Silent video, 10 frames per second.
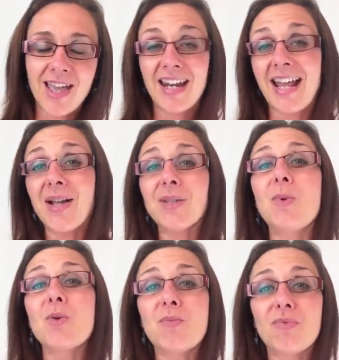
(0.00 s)
And how to
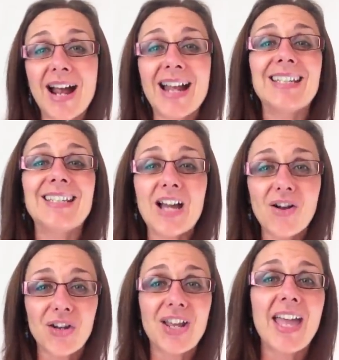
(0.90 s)
build a brand is now
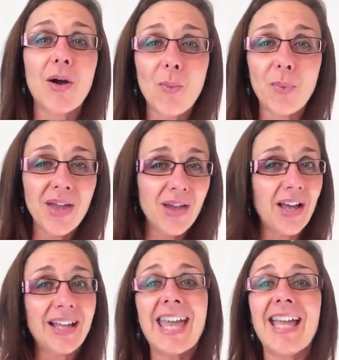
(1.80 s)
going to help
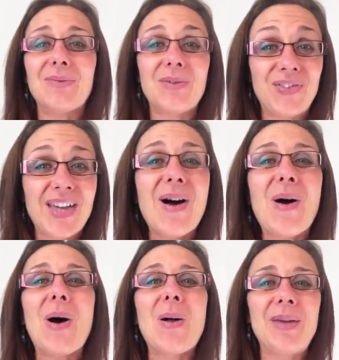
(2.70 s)
again with that
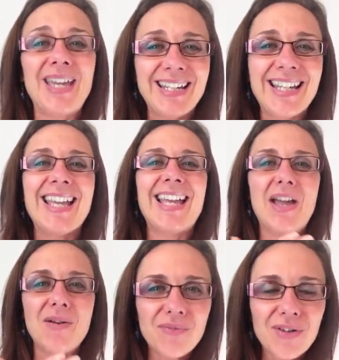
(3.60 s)
heartbeat
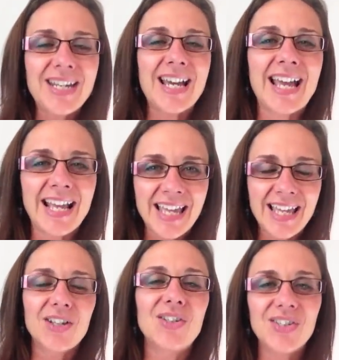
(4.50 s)
every day,
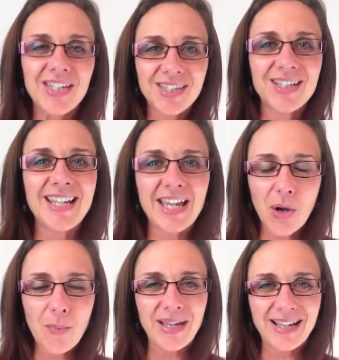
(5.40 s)
consistently
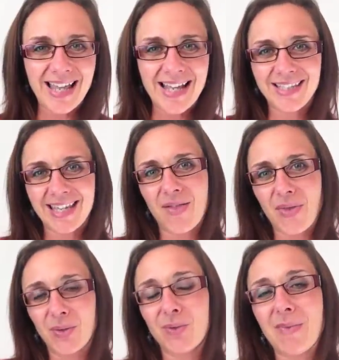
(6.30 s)
helping Claire to get
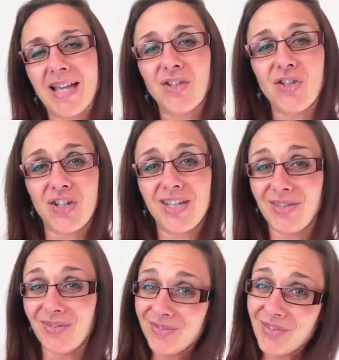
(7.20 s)
those messages,
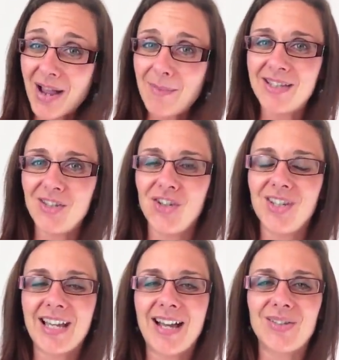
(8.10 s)
the right
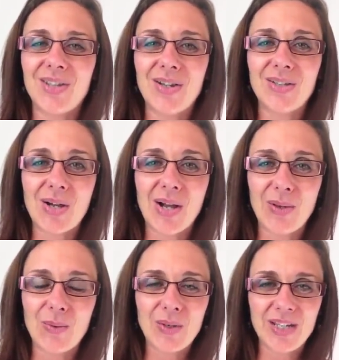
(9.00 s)
messages, out to her
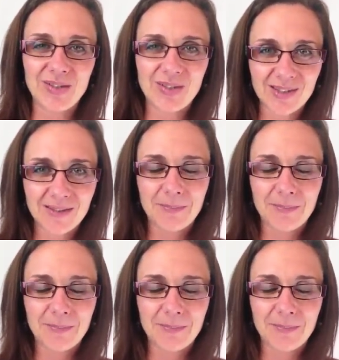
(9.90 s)
target audience.